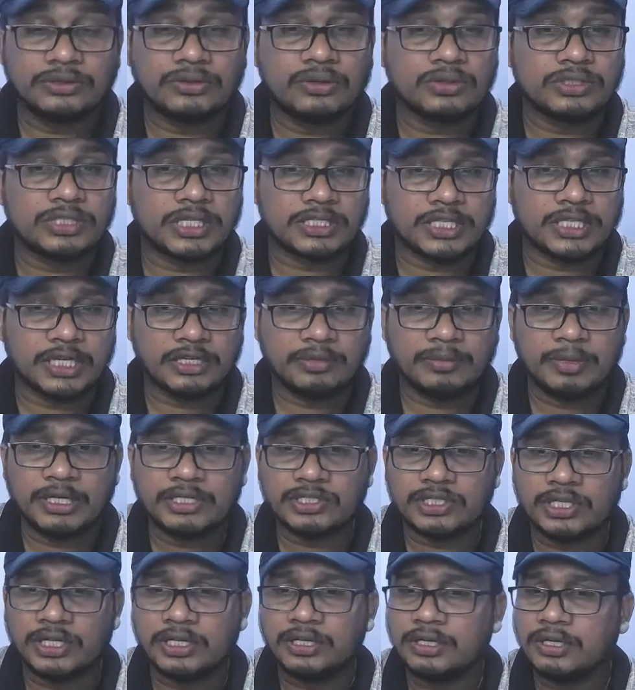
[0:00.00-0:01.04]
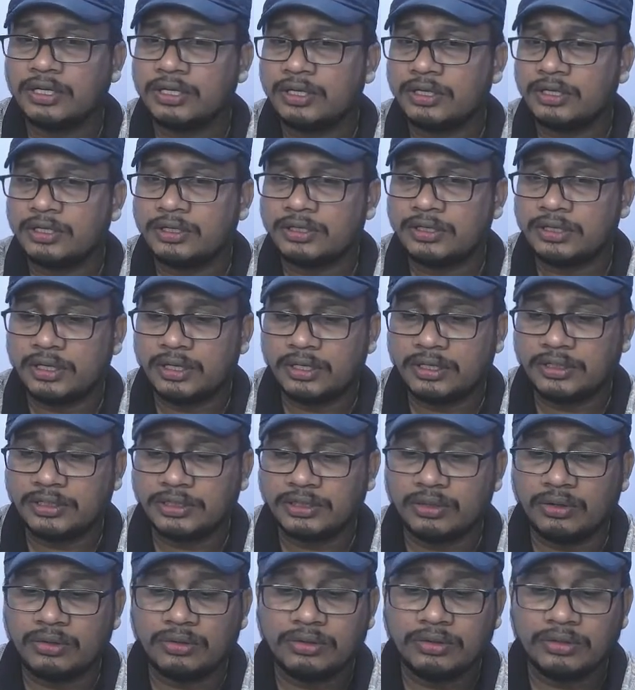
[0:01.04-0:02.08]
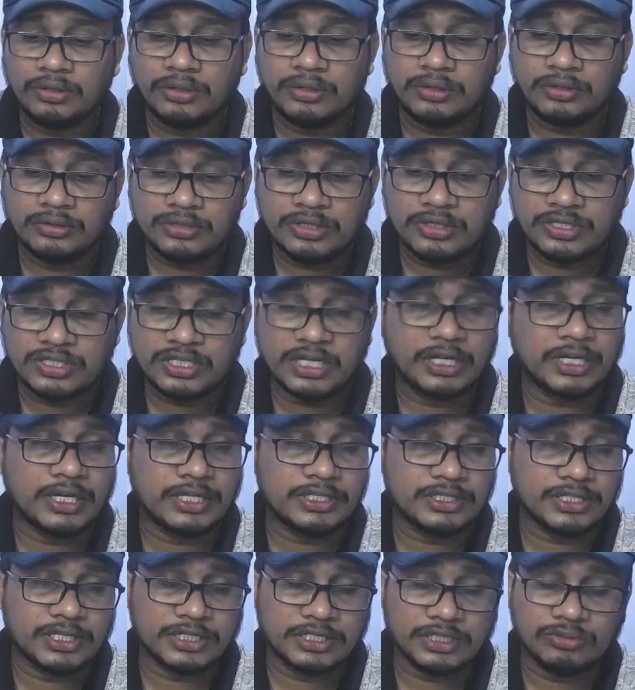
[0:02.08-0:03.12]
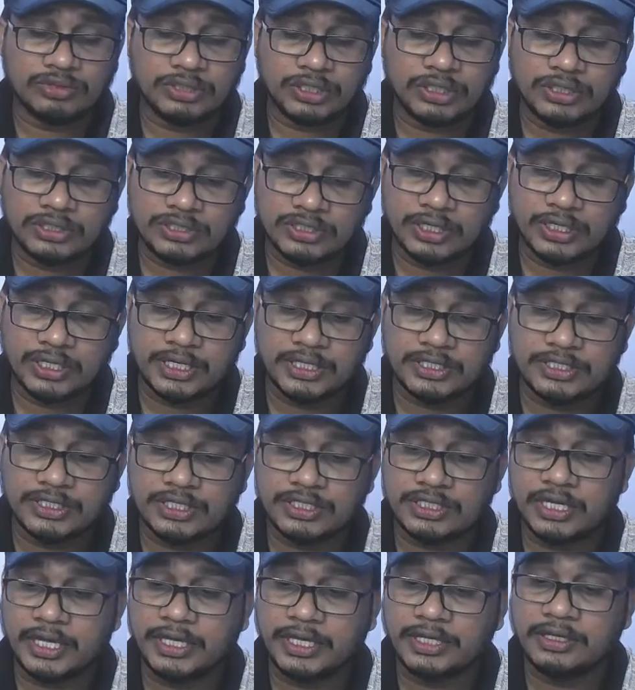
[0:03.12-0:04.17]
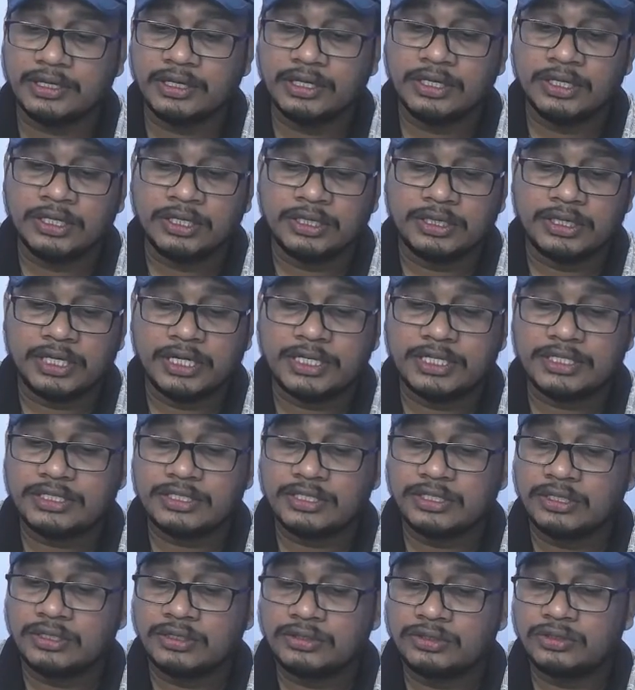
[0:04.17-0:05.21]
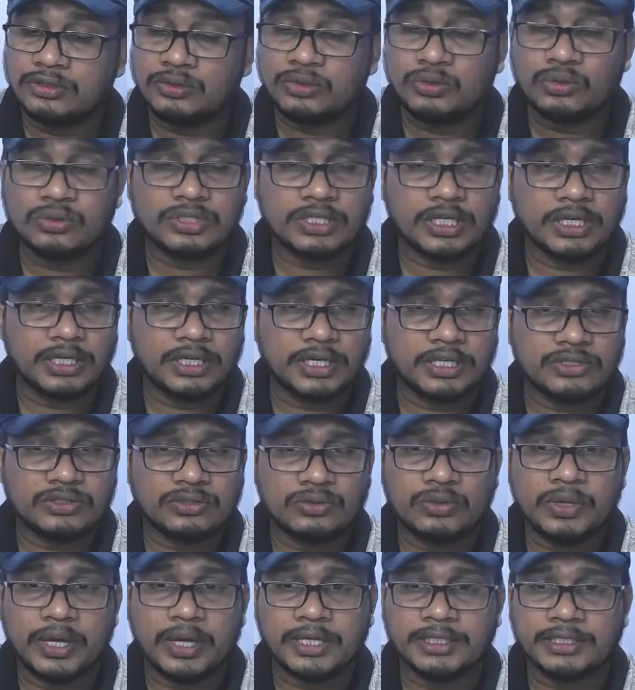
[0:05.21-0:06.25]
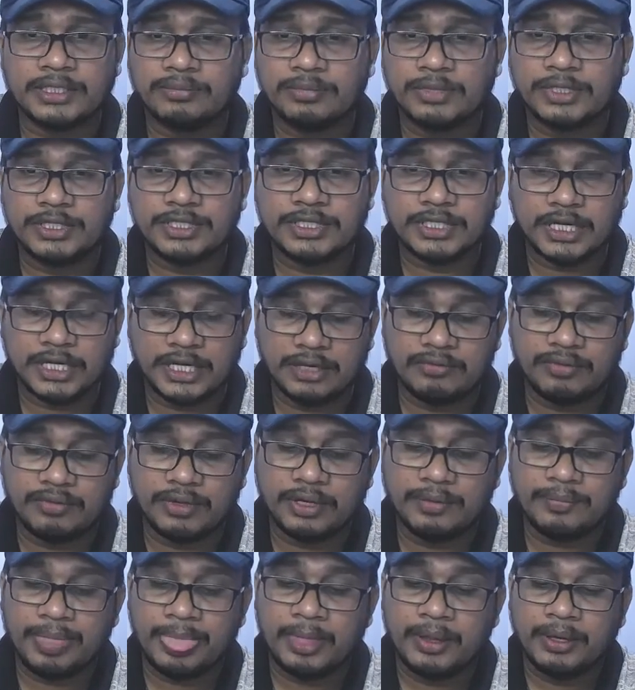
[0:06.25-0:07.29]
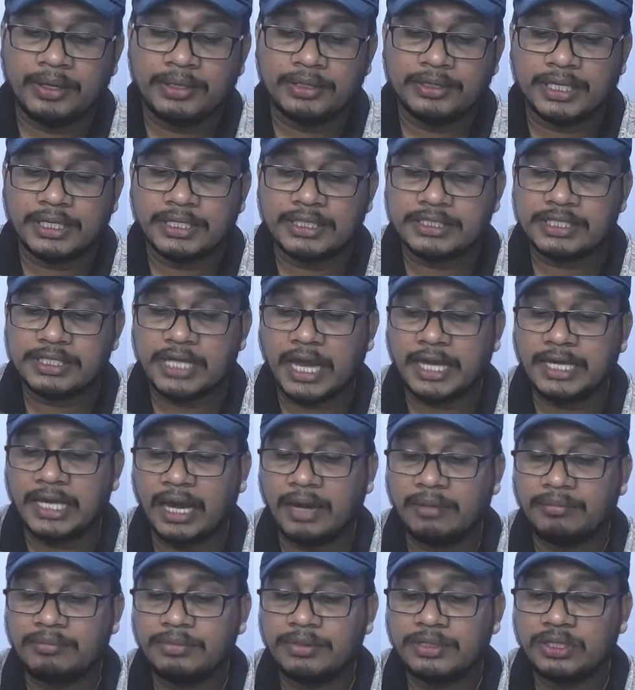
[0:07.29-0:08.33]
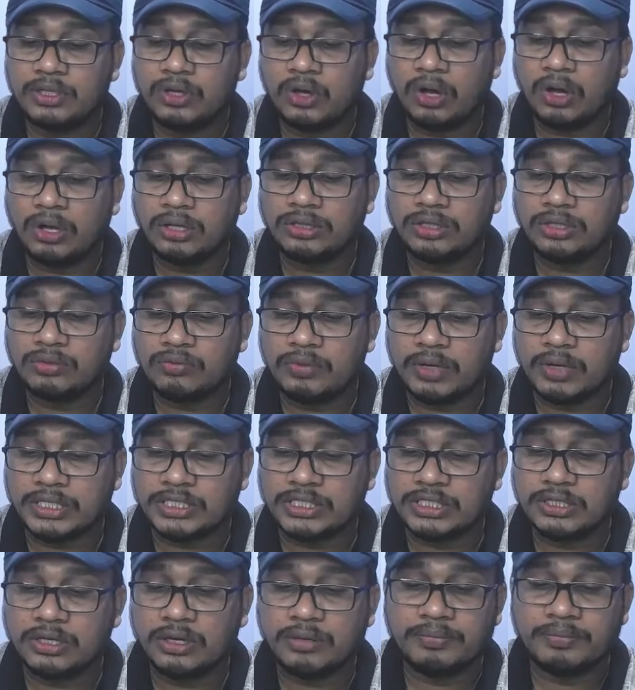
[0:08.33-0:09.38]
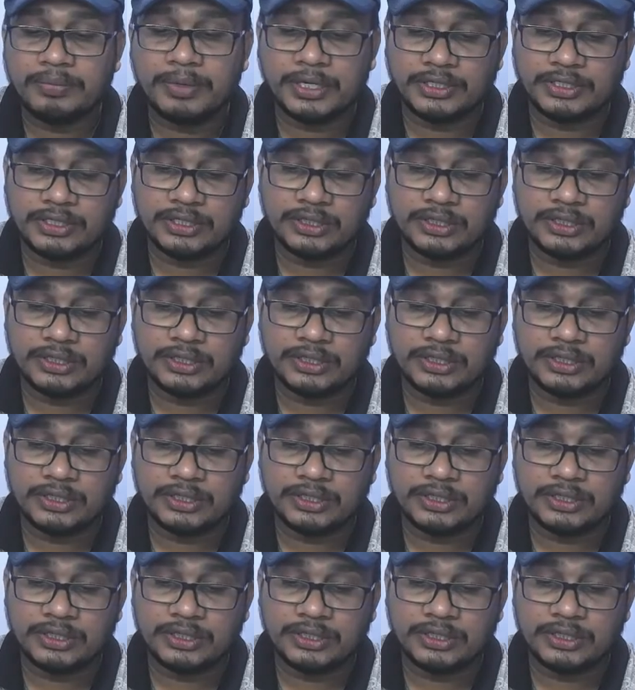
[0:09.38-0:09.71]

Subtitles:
assignments in your sentences, using sentences like, that is two examples are given, that is, I haven't done the washing up yet